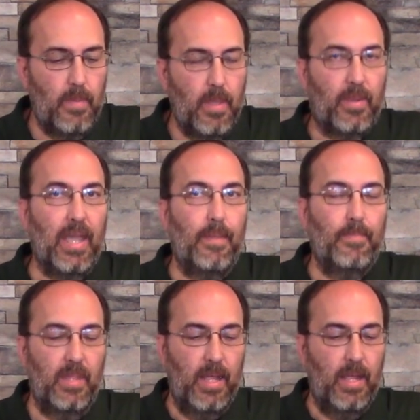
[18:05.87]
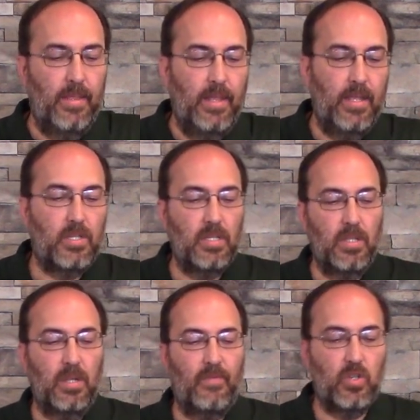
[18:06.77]
Okay, this
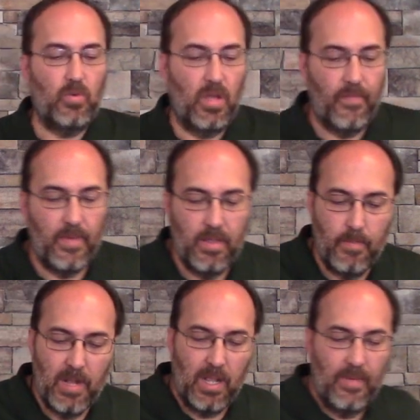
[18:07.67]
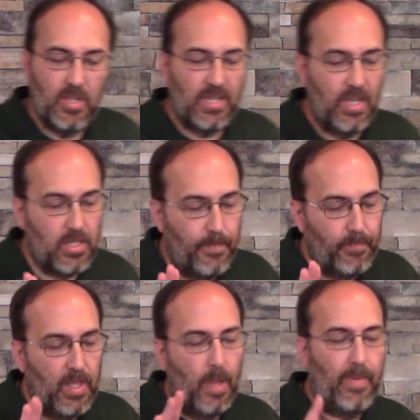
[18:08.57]
look at verse 12. The middle of it says,
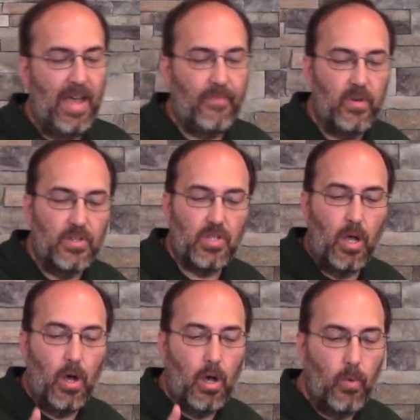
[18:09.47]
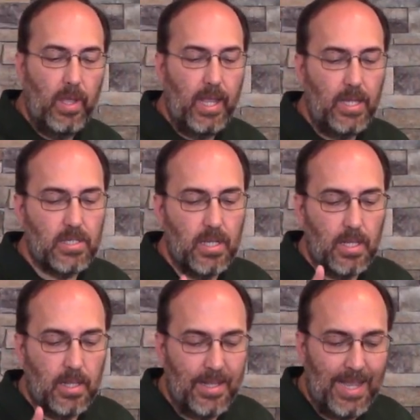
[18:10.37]
Epaphras, always
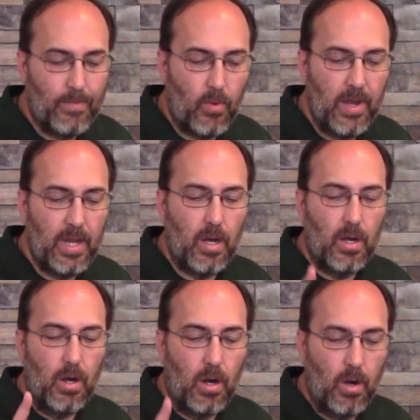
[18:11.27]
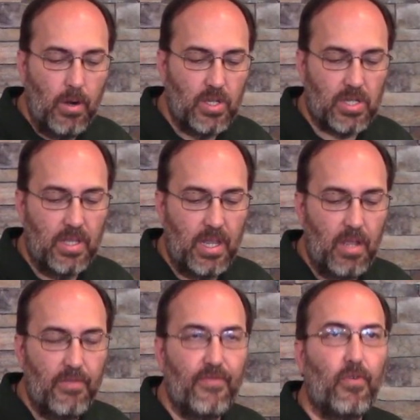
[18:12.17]
laboring
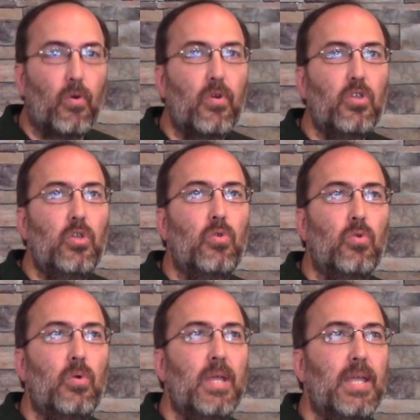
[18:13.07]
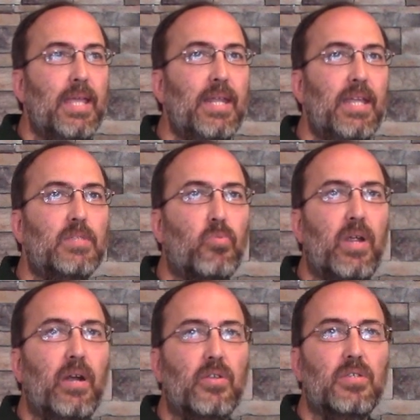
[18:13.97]
earnestly for you in his
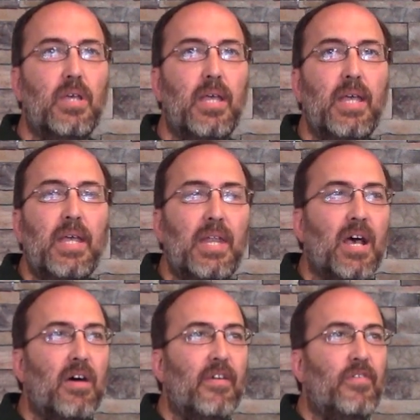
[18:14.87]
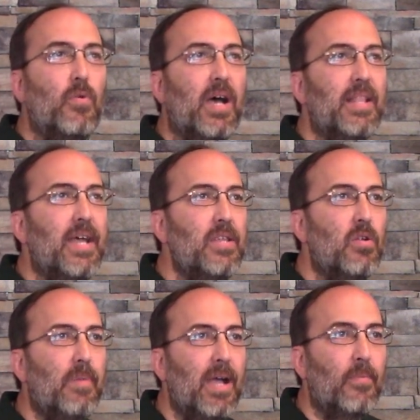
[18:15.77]
prayers. Now, if you highlight in
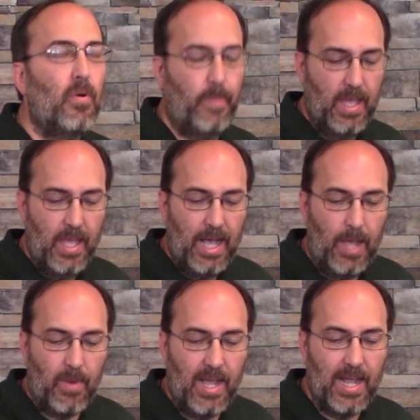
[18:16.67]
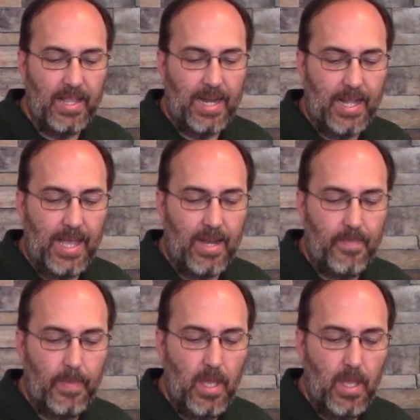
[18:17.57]
your Bible, I would highlight that.